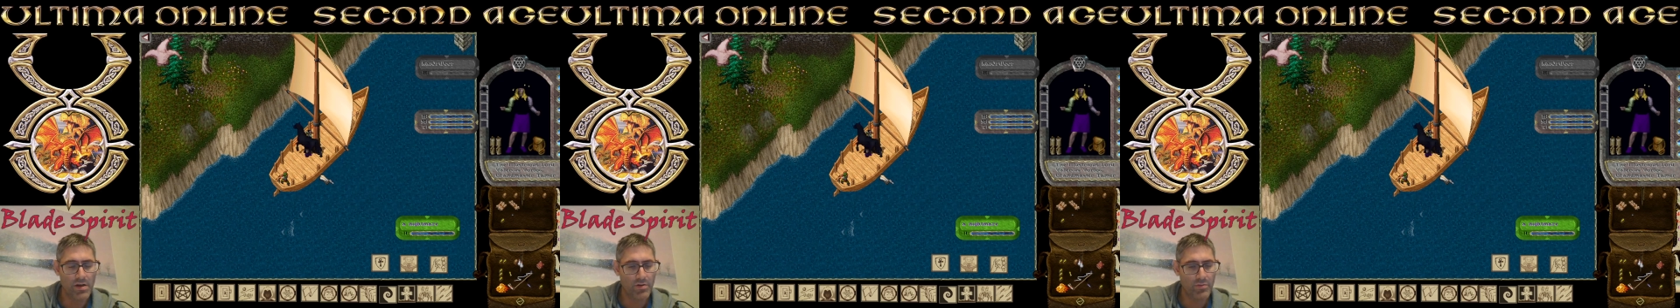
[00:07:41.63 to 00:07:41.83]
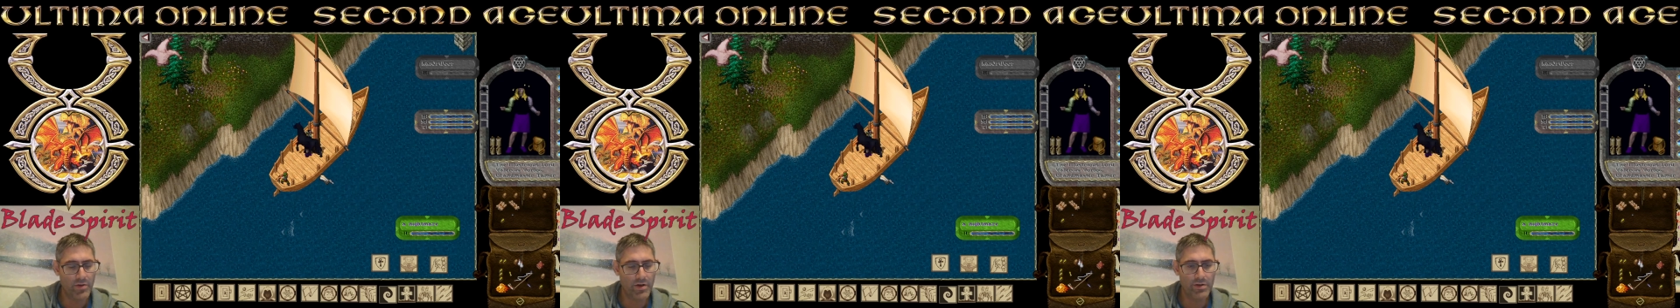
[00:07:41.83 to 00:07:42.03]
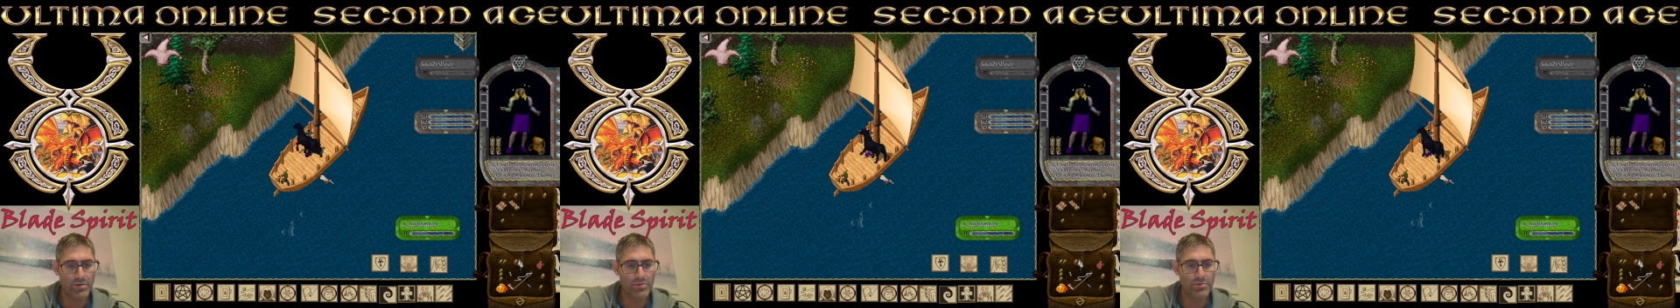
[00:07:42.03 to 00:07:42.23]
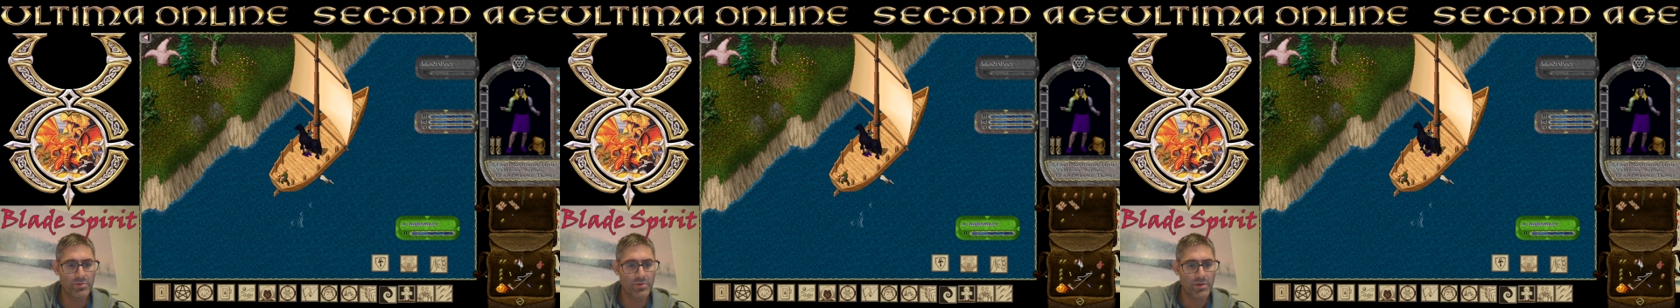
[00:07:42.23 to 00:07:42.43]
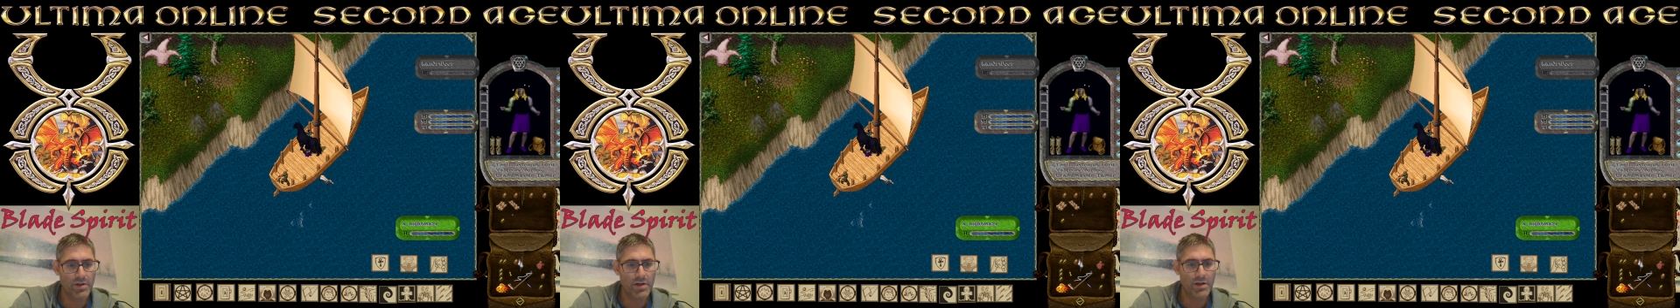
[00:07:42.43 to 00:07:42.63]
where
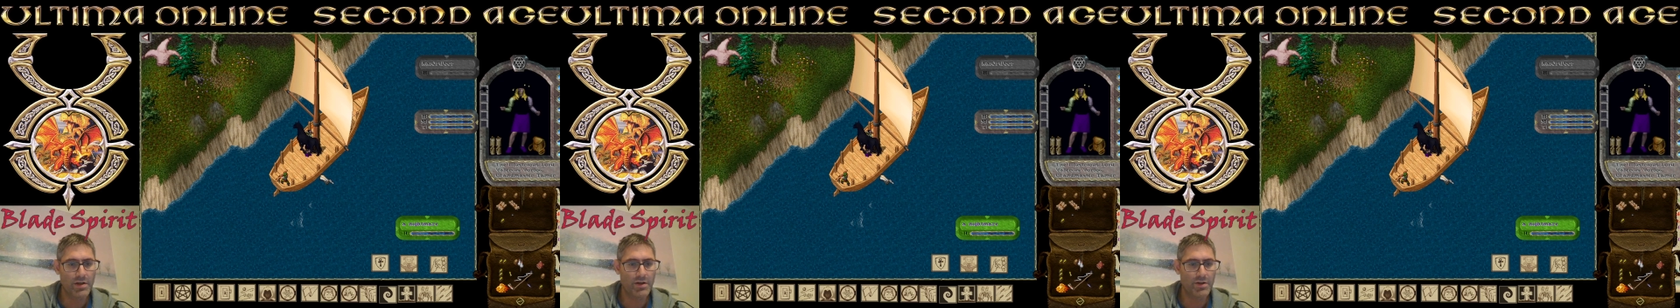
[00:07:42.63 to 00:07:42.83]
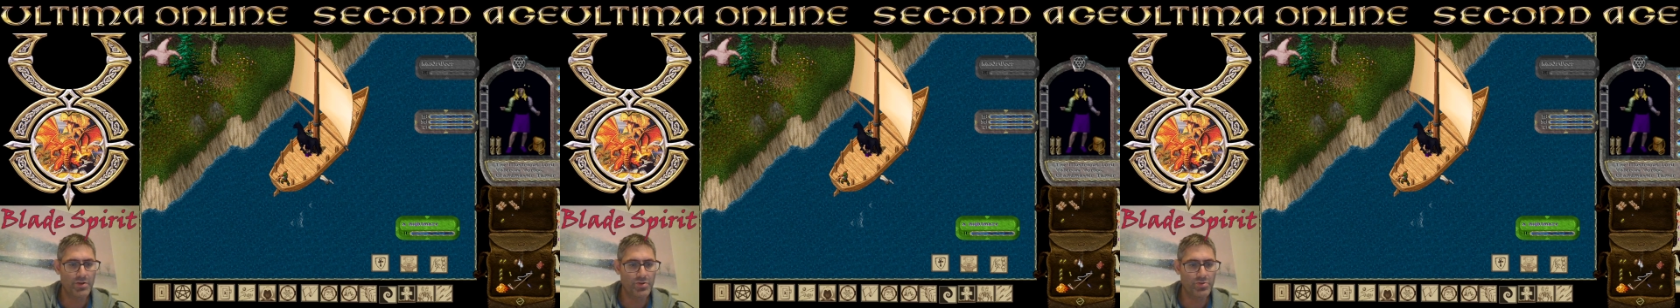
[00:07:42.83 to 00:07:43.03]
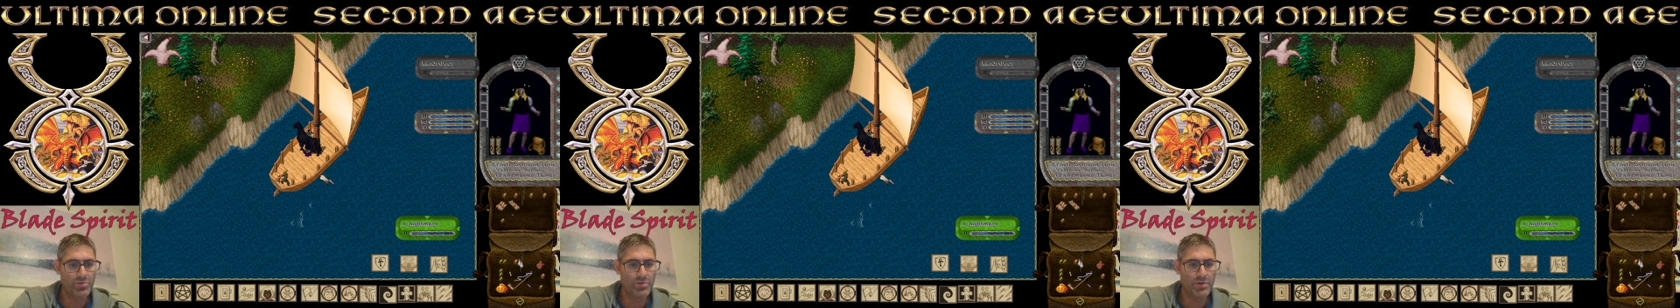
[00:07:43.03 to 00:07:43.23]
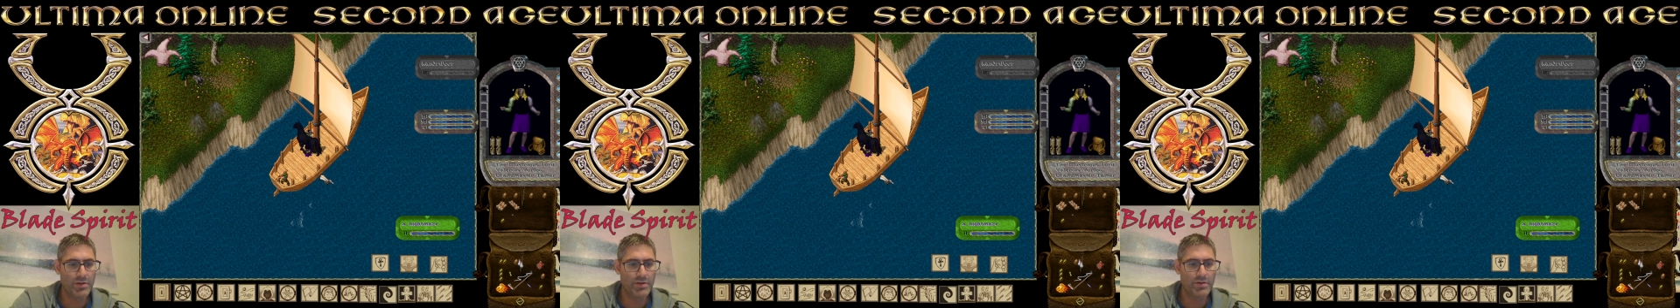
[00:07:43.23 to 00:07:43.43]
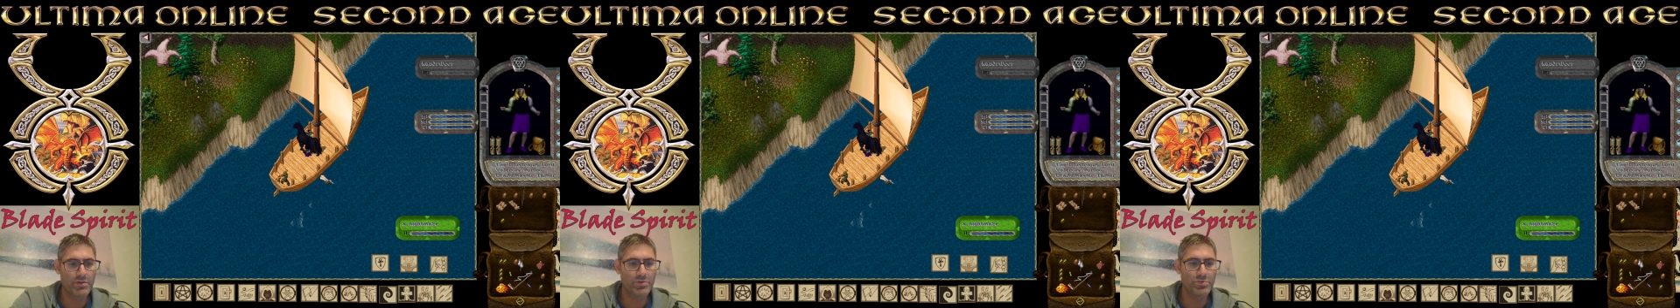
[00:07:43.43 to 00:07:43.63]
you are
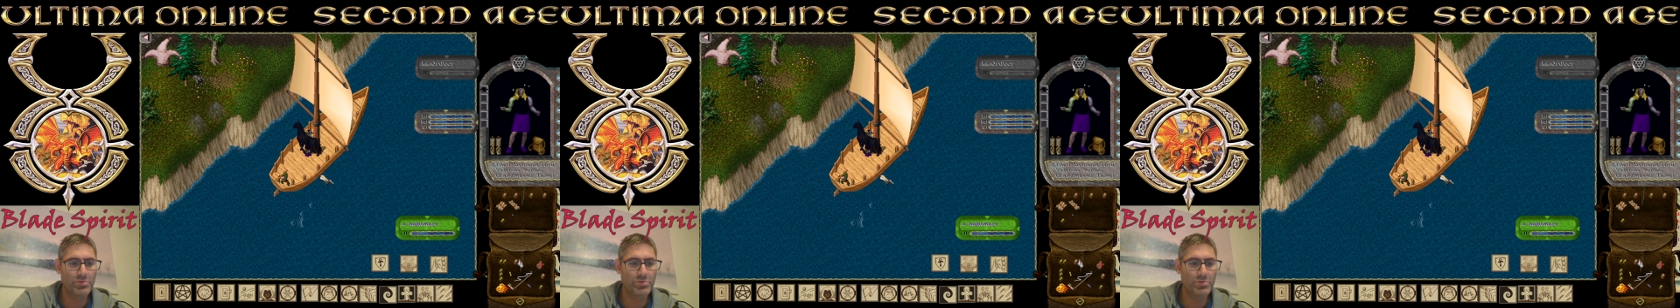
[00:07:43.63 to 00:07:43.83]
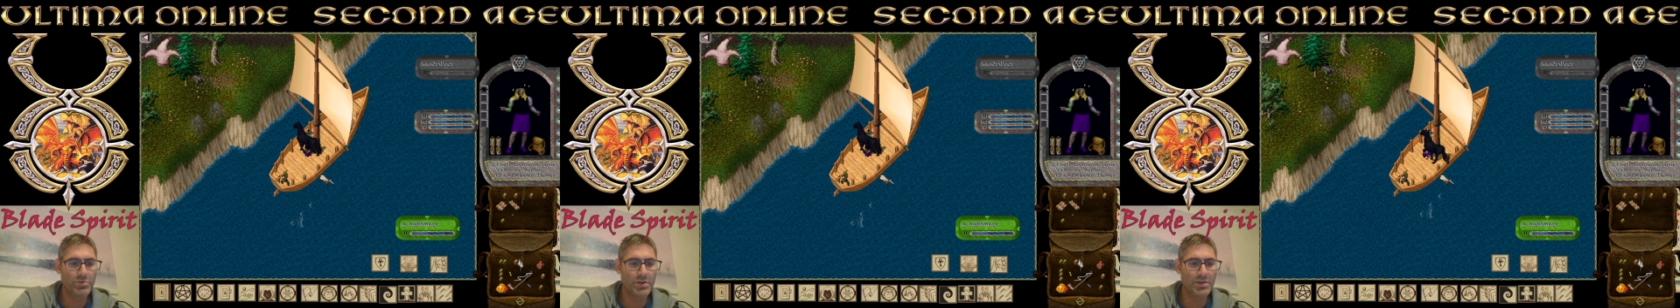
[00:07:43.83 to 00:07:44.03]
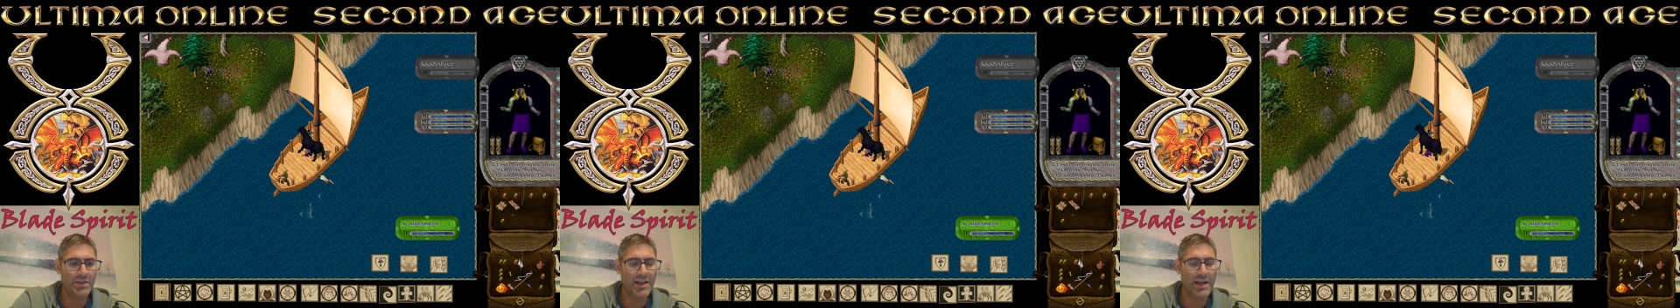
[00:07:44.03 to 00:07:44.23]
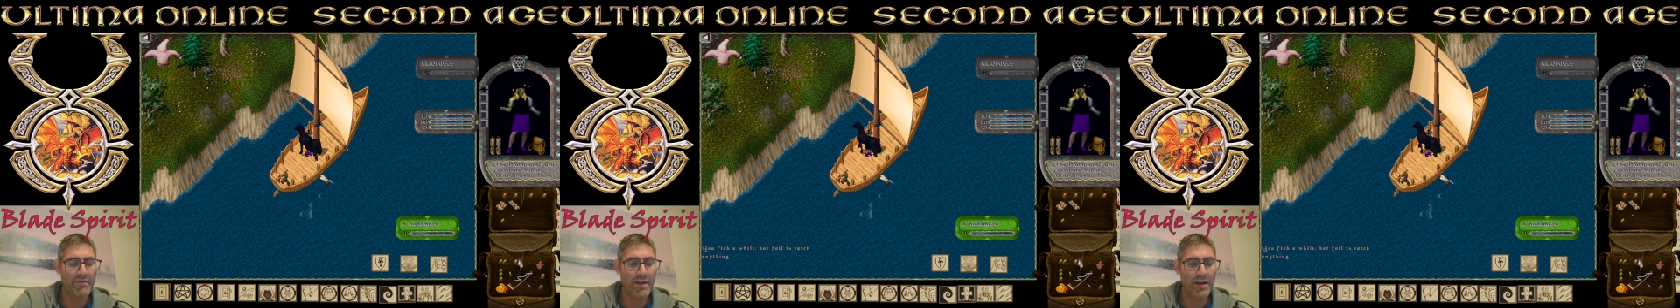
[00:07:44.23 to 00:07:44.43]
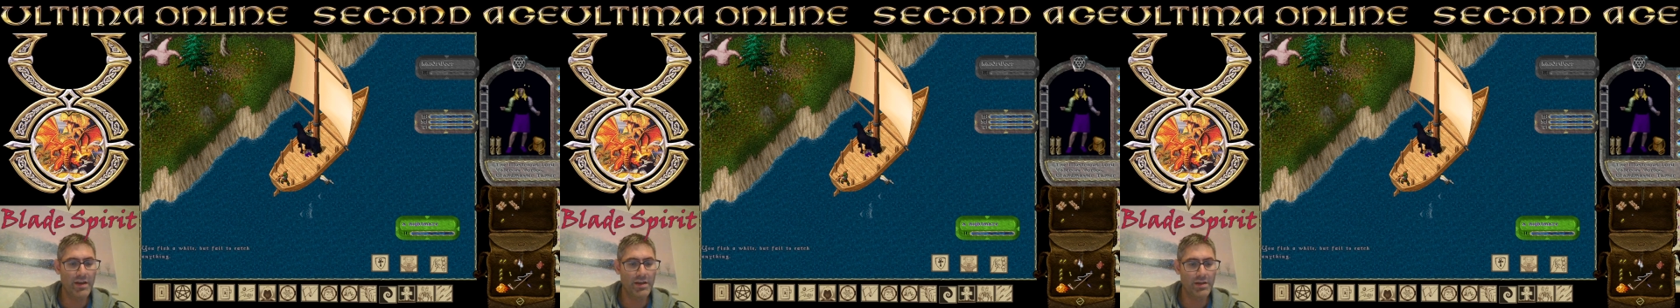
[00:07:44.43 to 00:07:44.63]
sure to not have
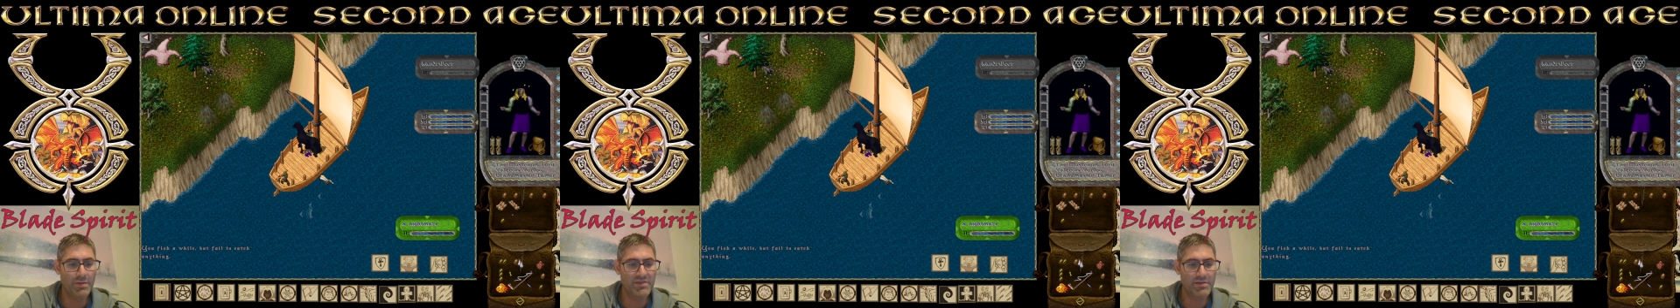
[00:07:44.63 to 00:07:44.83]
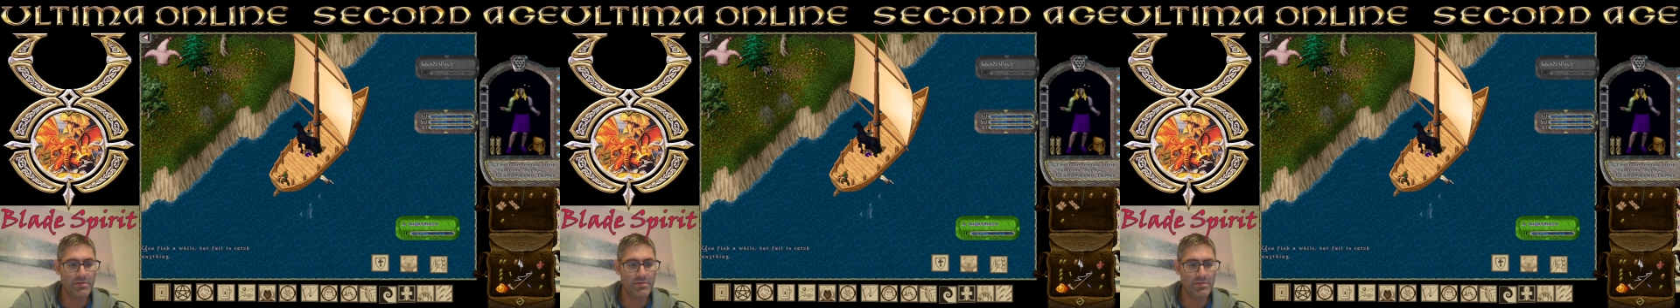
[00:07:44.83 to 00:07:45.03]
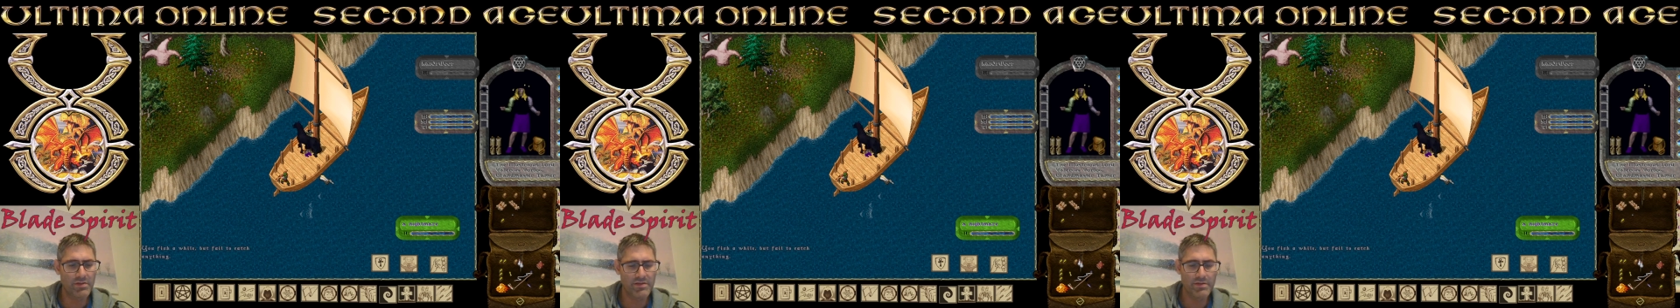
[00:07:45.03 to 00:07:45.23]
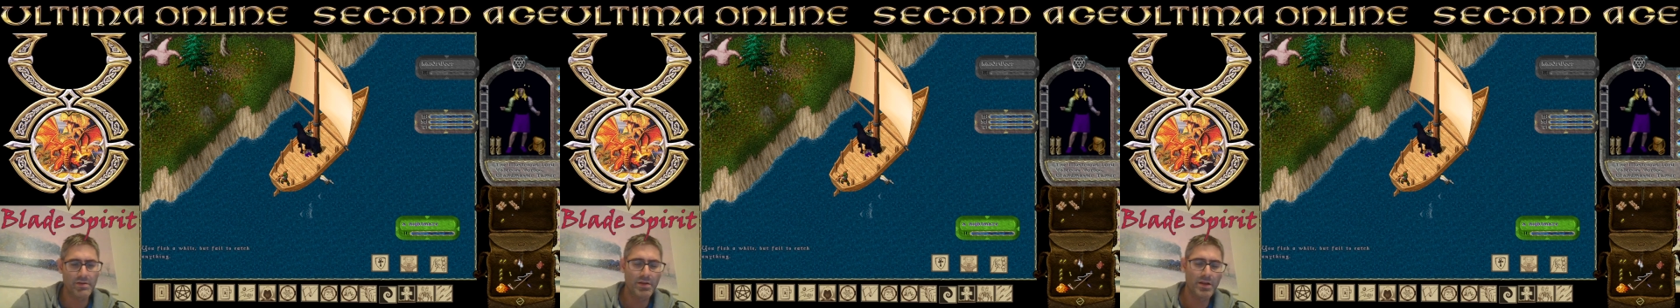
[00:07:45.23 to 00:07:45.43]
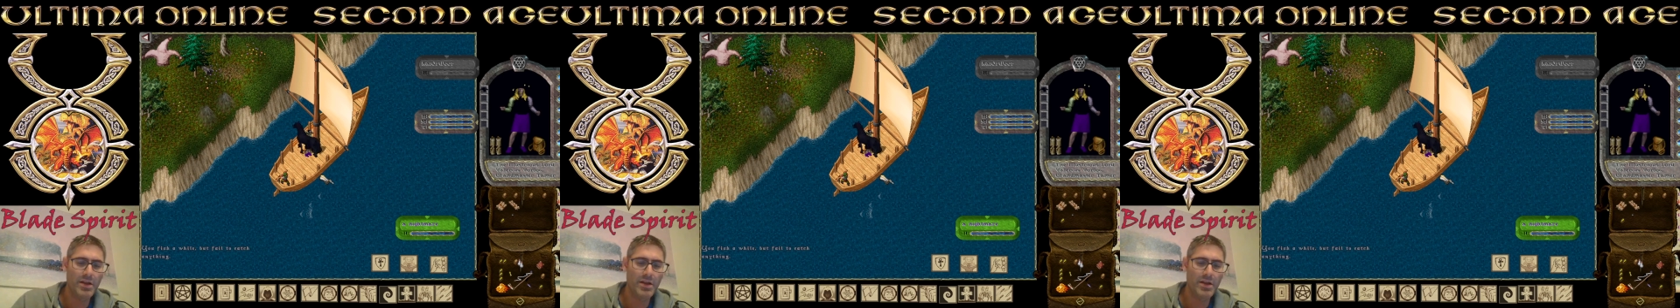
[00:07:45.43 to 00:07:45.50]
any obstacles,